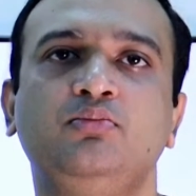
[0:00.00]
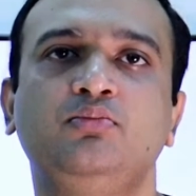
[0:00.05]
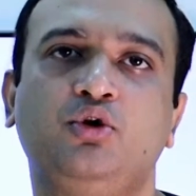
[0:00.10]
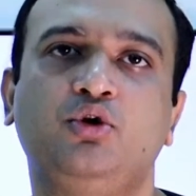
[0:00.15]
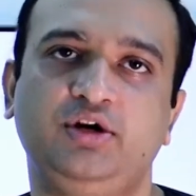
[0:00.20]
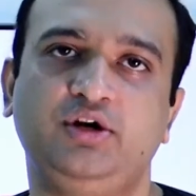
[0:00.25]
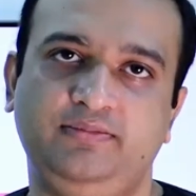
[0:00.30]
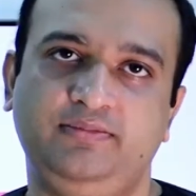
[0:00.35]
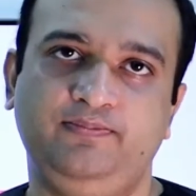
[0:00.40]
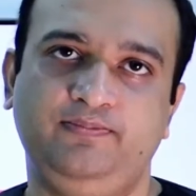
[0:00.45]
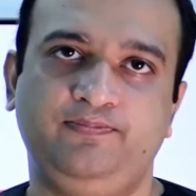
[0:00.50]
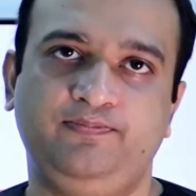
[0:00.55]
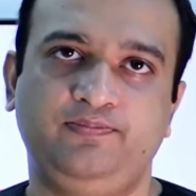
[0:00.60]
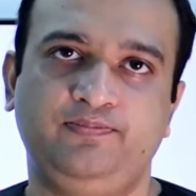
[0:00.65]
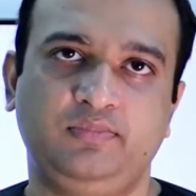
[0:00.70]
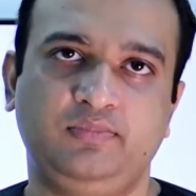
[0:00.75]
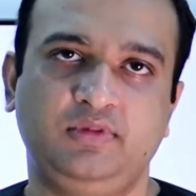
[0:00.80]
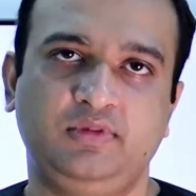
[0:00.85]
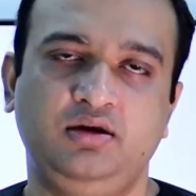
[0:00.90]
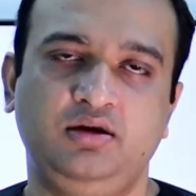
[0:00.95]
your body.
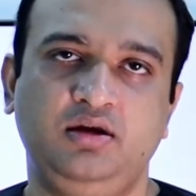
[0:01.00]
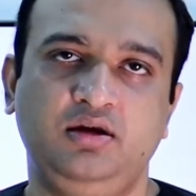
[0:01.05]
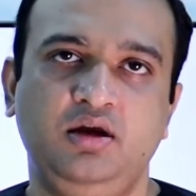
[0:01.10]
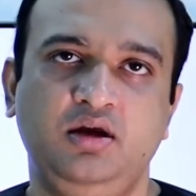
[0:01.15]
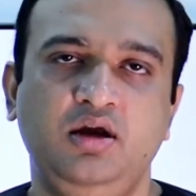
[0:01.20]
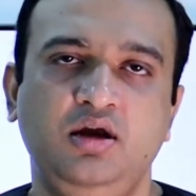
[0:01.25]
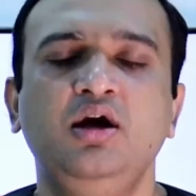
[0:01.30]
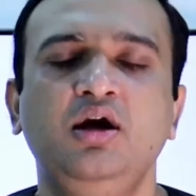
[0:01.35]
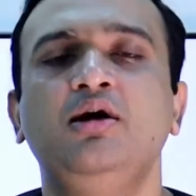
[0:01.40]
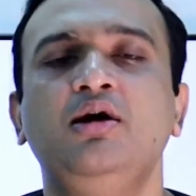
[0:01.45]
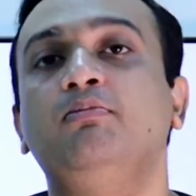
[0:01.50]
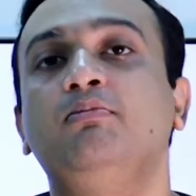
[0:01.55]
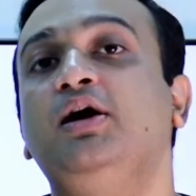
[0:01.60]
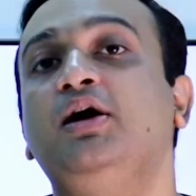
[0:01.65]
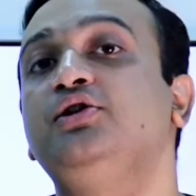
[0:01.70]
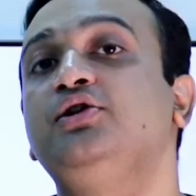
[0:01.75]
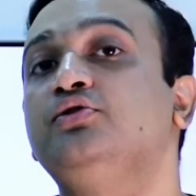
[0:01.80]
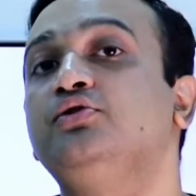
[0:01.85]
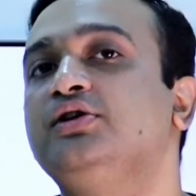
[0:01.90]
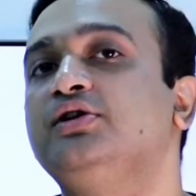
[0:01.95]

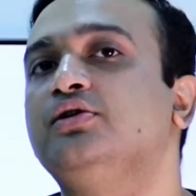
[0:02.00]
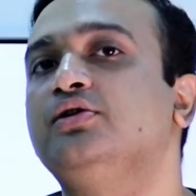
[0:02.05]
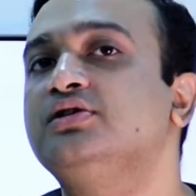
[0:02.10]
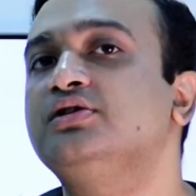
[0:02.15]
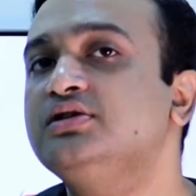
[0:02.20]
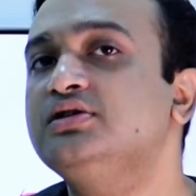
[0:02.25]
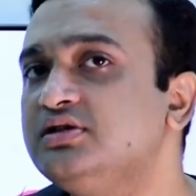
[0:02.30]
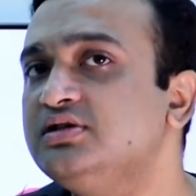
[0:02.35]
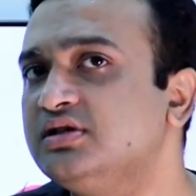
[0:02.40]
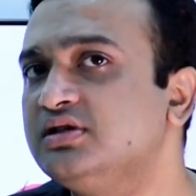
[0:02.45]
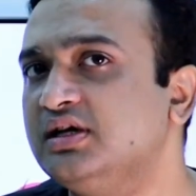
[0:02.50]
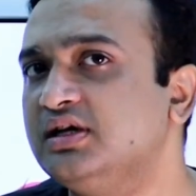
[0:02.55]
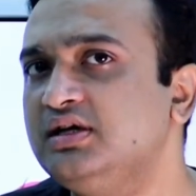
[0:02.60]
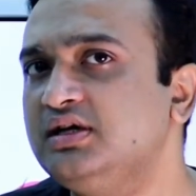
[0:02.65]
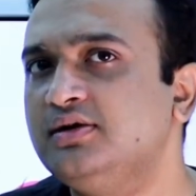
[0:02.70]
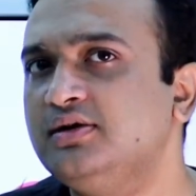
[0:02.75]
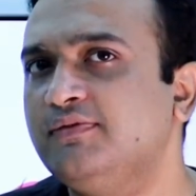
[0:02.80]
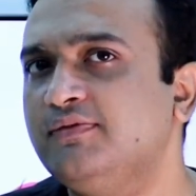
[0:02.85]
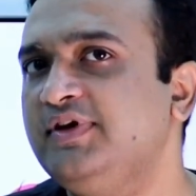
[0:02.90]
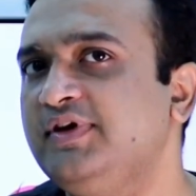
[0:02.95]
But during your
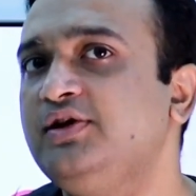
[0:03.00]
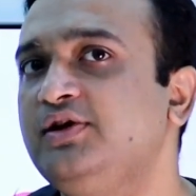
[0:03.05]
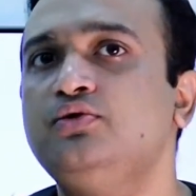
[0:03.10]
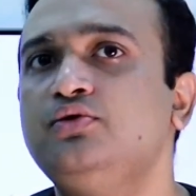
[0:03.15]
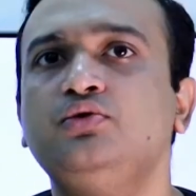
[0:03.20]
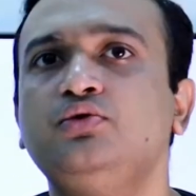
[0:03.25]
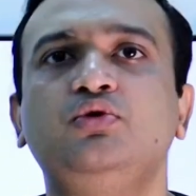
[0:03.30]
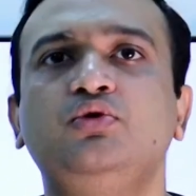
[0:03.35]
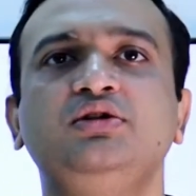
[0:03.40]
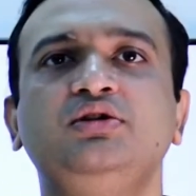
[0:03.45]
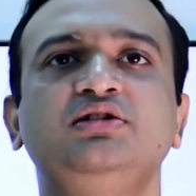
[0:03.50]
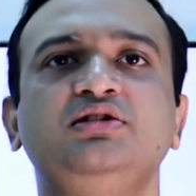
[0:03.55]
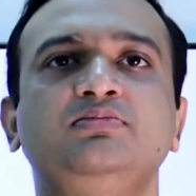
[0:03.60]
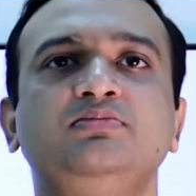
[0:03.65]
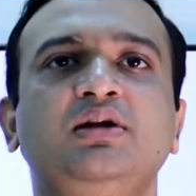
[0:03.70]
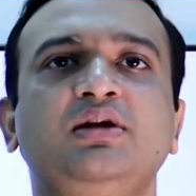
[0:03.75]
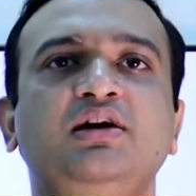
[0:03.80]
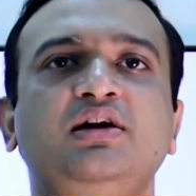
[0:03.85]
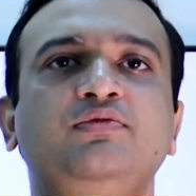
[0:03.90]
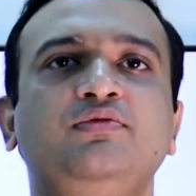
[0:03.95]
surgery, we don't want this
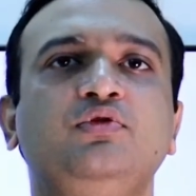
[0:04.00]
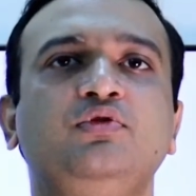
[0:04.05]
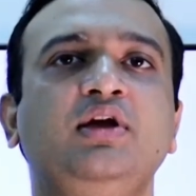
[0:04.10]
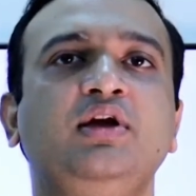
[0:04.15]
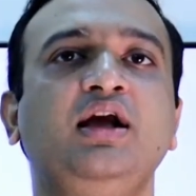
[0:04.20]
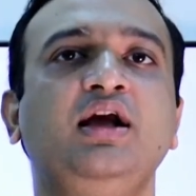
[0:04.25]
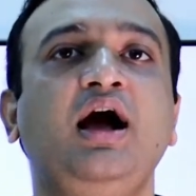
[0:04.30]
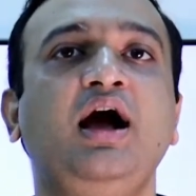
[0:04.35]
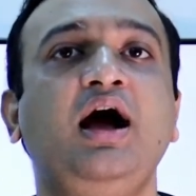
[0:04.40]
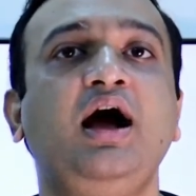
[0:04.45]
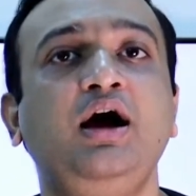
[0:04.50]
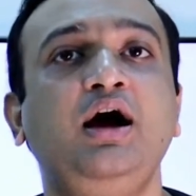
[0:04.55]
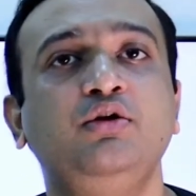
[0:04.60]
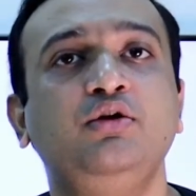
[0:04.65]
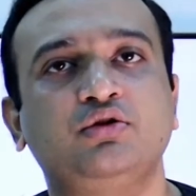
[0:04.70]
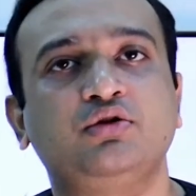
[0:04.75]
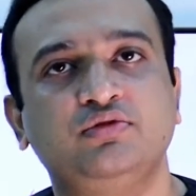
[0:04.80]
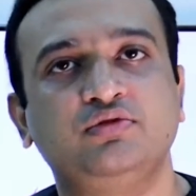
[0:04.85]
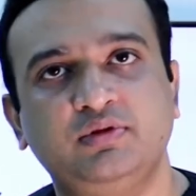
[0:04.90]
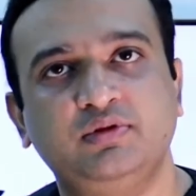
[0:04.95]
blood flowing
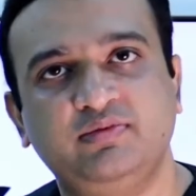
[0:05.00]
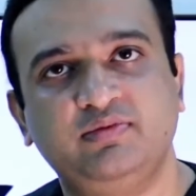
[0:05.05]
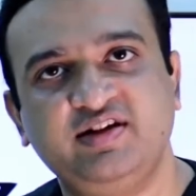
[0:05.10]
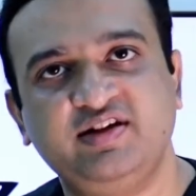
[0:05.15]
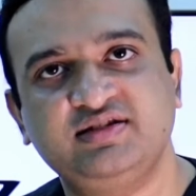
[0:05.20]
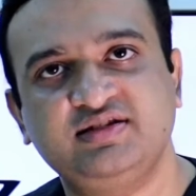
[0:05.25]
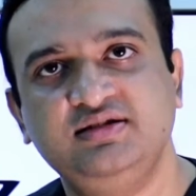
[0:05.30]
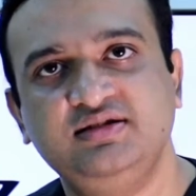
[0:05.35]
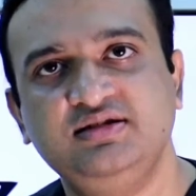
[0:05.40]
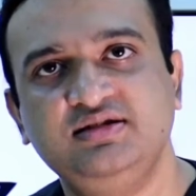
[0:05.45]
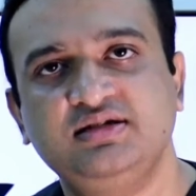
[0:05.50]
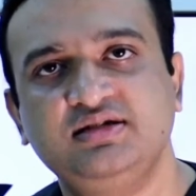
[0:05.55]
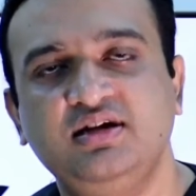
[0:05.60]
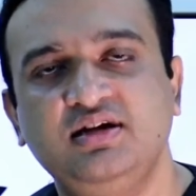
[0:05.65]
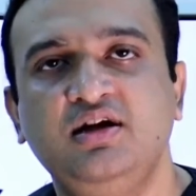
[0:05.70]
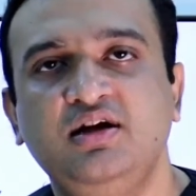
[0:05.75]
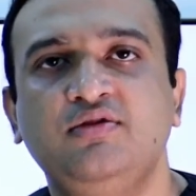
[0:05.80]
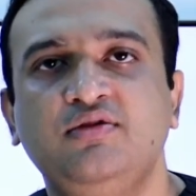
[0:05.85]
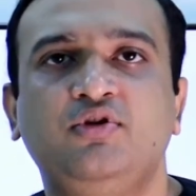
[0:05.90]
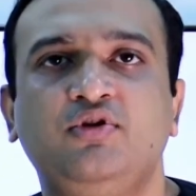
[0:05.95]
out of the vessels,
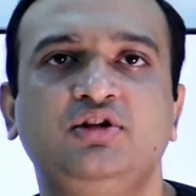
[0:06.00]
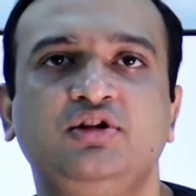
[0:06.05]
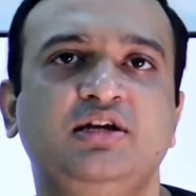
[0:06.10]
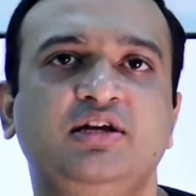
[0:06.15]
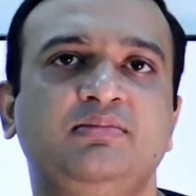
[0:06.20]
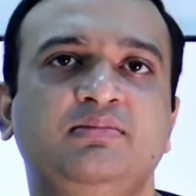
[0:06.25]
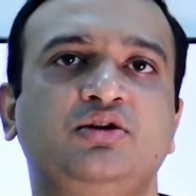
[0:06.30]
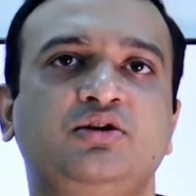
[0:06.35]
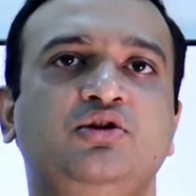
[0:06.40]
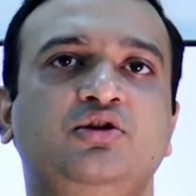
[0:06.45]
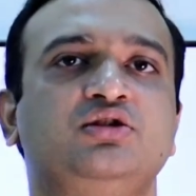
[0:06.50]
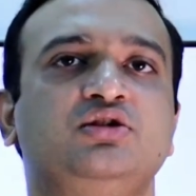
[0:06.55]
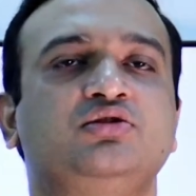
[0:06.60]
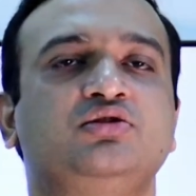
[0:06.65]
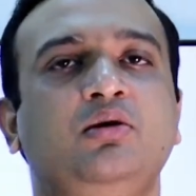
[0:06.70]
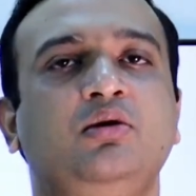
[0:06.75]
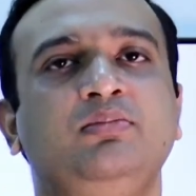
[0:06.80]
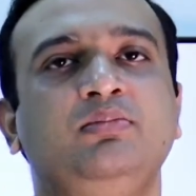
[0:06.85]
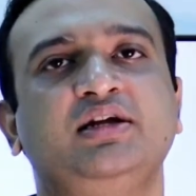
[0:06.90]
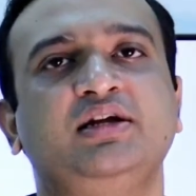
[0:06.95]
for they may cause
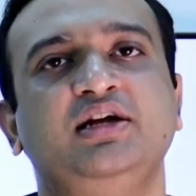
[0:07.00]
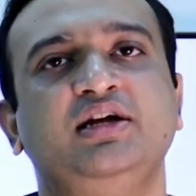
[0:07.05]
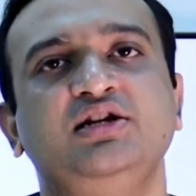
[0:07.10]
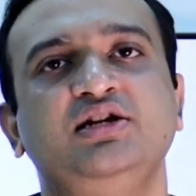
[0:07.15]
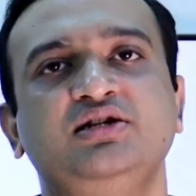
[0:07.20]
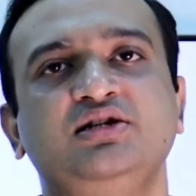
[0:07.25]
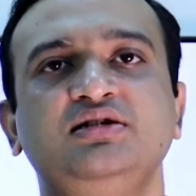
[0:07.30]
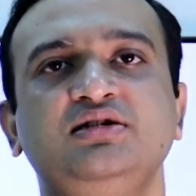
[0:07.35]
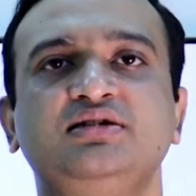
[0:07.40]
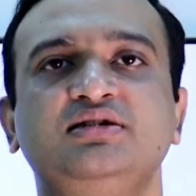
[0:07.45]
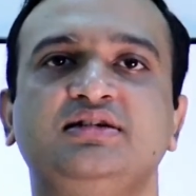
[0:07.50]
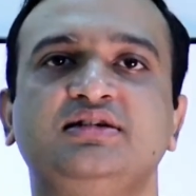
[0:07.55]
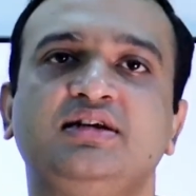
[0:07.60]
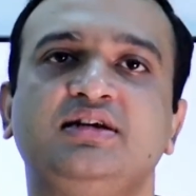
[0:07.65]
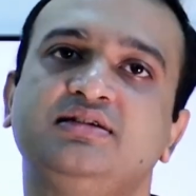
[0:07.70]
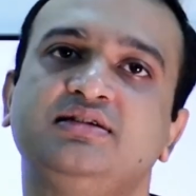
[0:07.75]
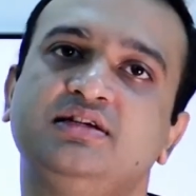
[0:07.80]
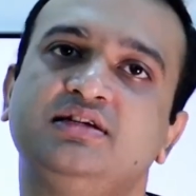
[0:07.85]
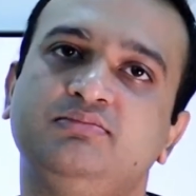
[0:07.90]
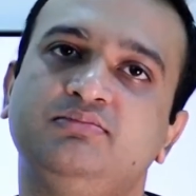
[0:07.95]
complications such
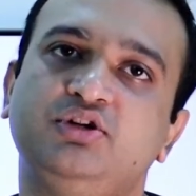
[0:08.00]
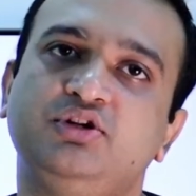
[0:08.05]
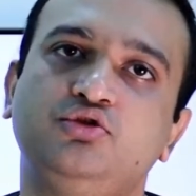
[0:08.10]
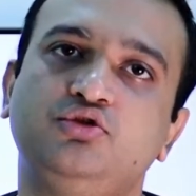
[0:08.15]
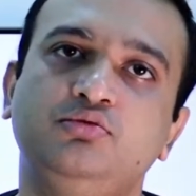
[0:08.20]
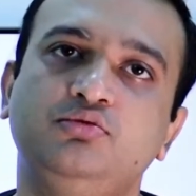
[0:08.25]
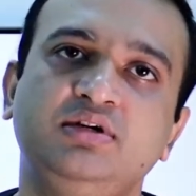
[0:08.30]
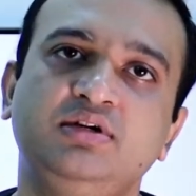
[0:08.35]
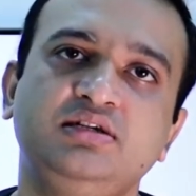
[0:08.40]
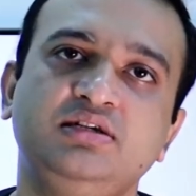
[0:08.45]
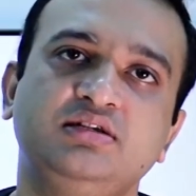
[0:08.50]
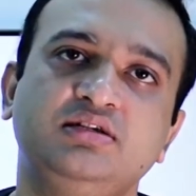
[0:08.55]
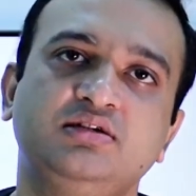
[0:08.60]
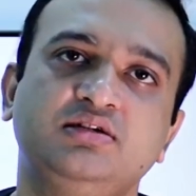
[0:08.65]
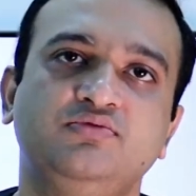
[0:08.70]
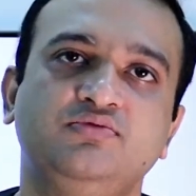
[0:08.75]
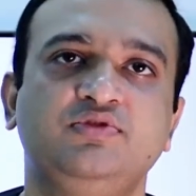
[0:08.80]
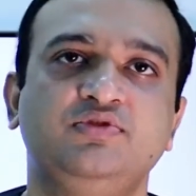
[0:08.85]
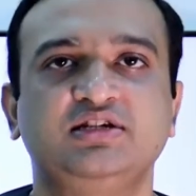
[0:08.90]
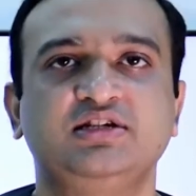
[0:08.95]
as hematomas,
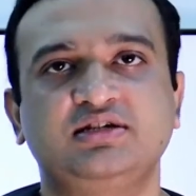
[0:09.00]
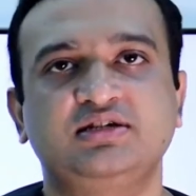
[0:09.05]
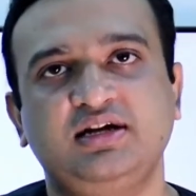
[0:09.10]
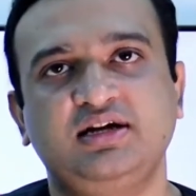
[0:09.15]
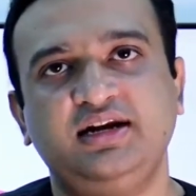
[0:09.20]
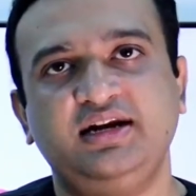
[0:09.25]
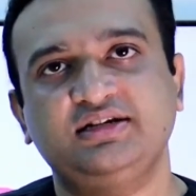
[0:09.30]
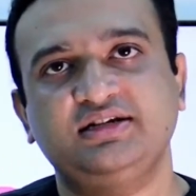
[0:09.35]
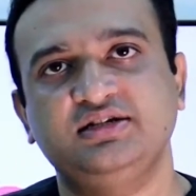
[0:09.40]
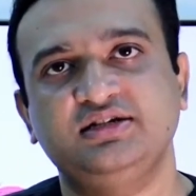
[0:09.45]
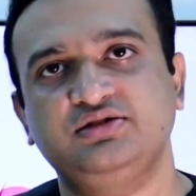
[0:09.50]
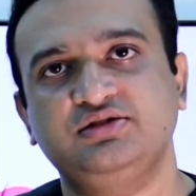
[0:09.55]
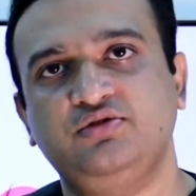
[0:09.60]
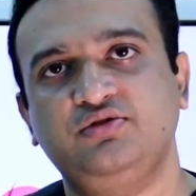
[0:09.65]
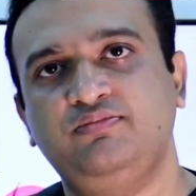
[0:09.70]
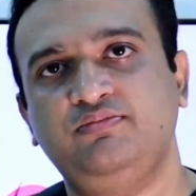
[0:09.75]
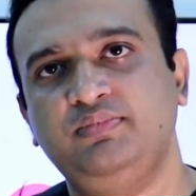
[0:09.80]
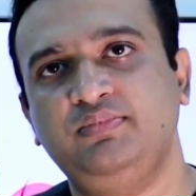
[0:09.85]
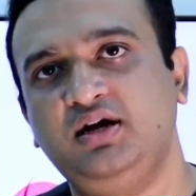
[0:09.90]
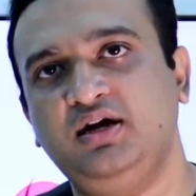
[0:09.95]
which is collections
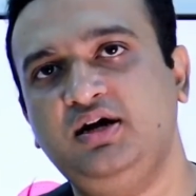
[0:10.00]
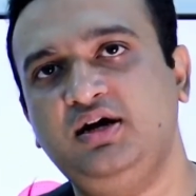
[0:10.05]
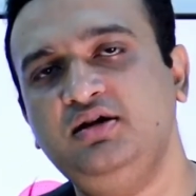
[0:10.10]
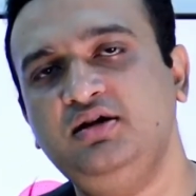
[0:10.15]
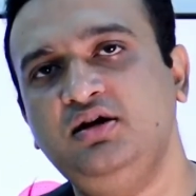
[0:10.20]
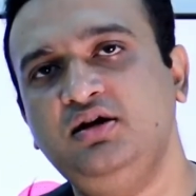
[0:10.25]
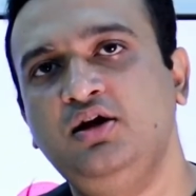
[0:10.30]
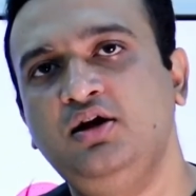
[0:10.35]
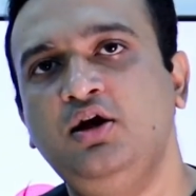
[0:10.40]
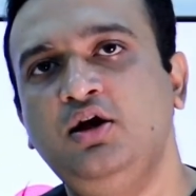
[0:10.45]
of blood,